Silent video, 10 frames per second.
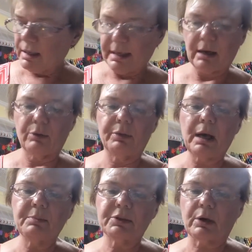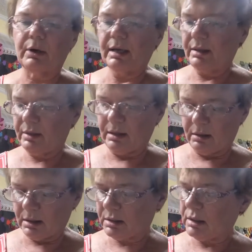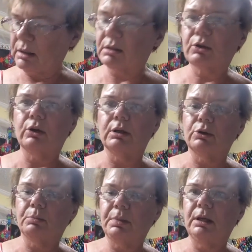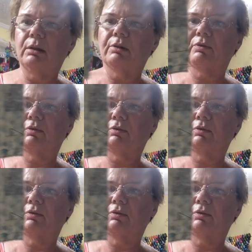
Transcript: Now, I'm sorry, and then this is going to be the